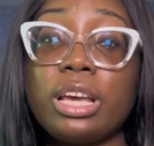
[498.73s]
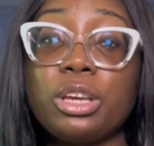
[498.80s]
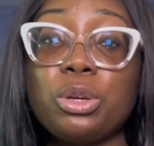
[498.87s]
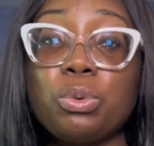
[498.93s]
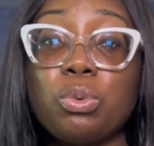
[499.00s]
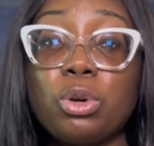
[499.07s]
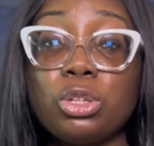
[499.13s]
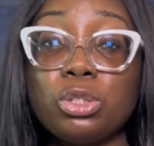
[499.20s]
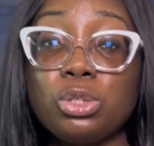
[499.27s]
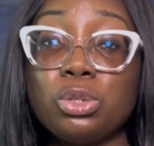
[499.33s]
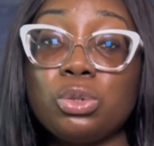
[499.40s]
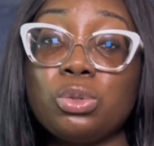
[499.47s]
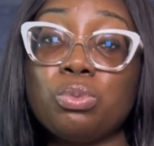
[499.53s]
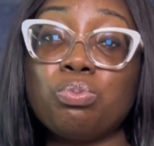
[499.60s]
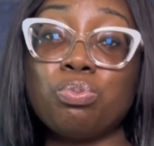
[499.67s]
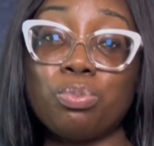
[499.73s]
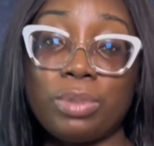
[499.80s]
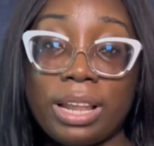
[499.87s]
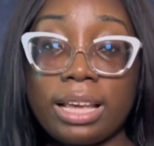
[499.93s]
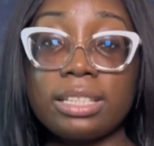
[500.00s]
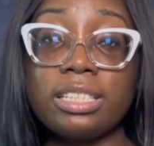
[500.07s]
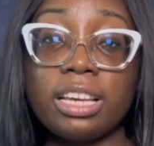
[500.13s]
that you want to
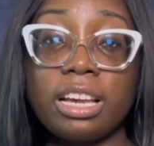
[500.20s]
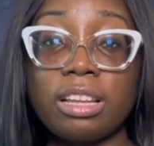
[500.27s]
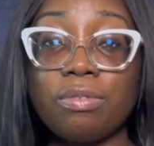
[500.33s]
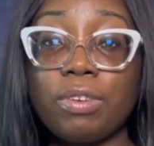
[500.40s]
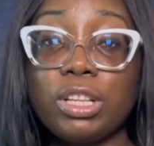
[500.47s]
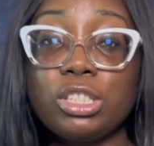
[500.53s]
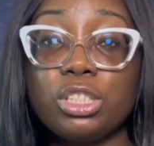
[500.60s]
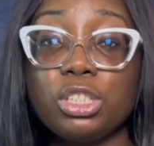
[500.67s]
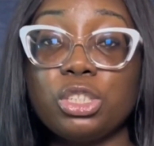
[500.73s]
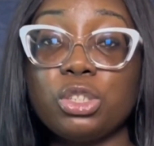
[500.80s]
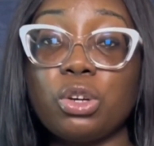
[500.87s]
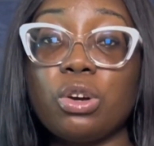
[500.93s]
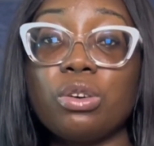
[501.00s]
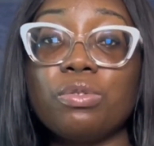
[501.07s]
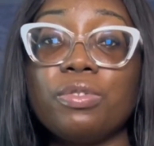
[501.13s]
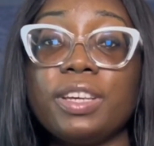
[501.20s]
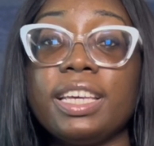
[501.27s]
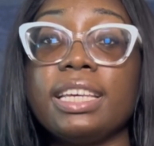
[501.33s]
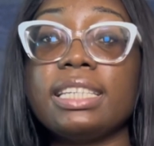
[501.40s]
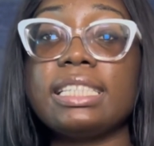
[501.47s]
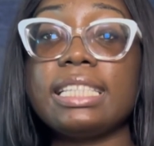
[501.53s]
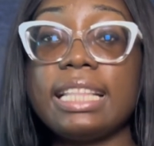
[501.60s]
like take advantage of
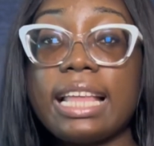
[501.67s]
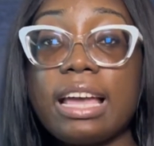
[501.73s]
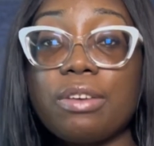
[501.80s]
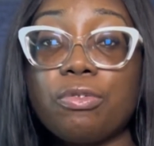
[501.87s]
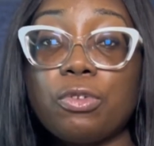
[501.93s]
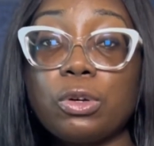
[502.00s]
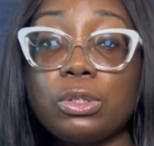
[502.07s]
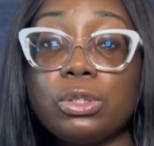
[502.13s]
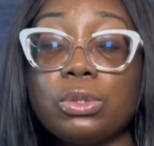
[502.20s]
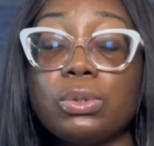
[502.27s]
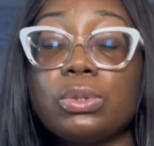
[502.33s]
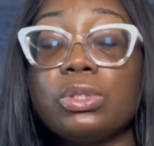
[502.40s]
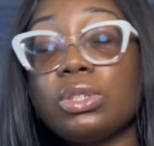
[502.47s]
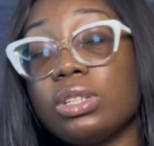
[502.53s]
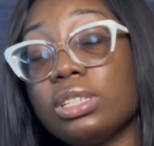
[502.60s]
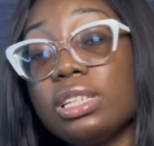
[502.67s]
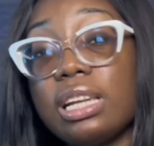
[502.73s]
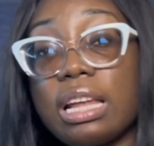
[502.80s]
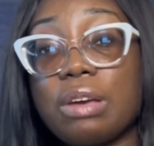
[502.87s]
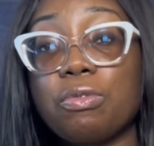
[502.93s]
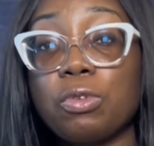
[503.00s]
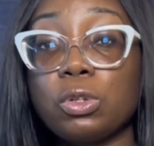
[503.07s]
is live photos, turning
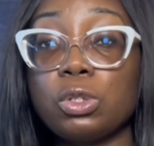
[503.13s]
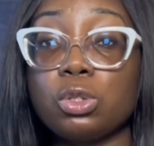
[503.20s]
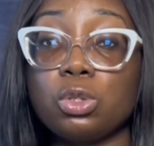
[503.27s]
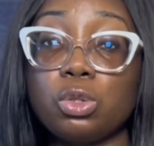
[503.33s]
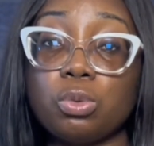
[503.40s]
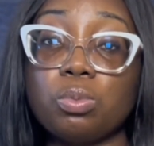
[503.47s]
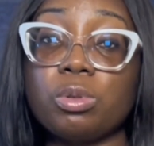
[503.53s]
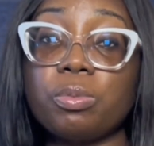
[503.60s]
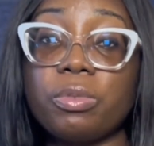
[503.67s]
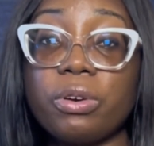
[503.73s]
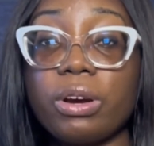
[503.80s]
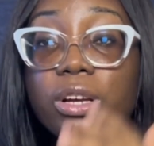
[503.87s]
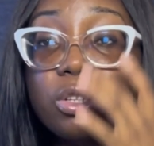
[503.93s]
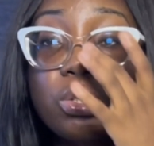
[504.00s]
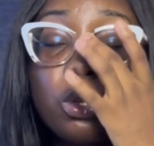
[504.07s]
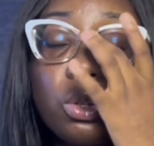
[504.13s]
live photos to boomerangs.